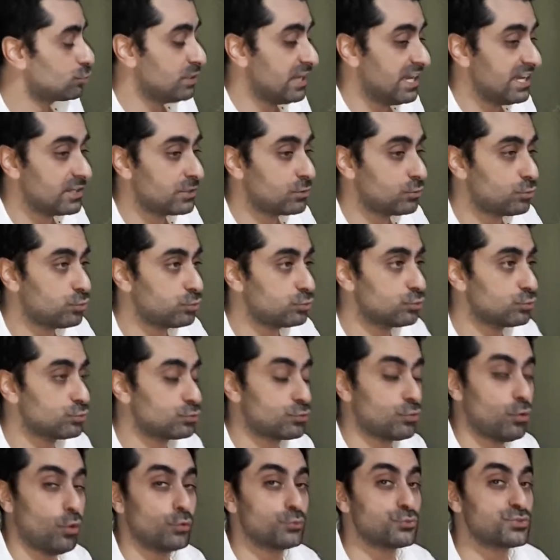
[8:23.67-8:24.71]
They
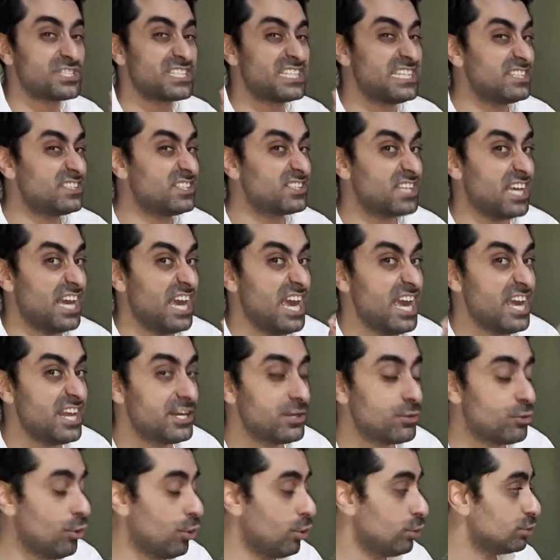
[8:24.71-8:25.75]
couldn't concede
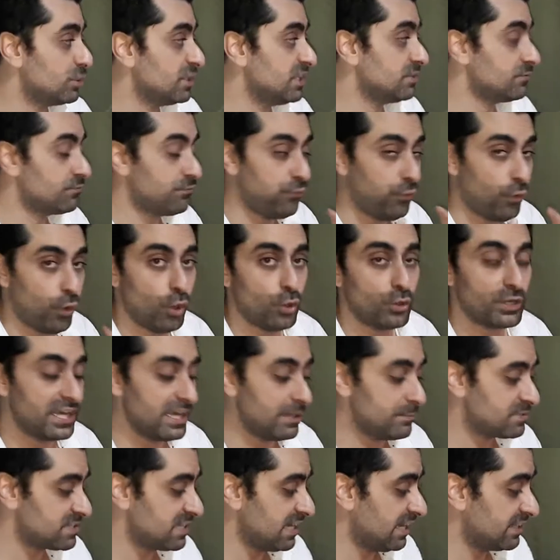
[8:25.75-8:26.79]
any goal in 4
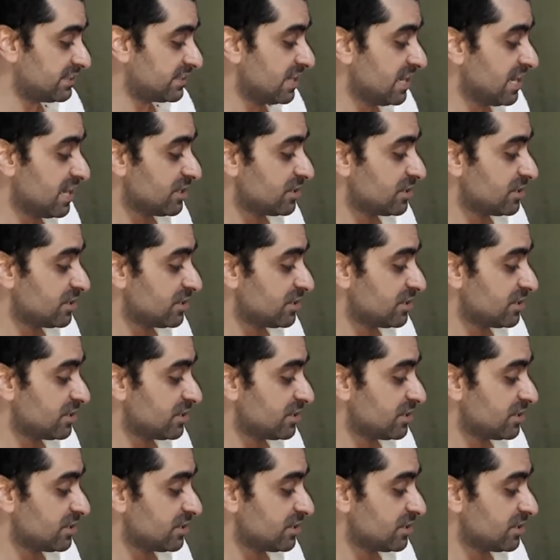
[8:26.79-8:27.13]
games, and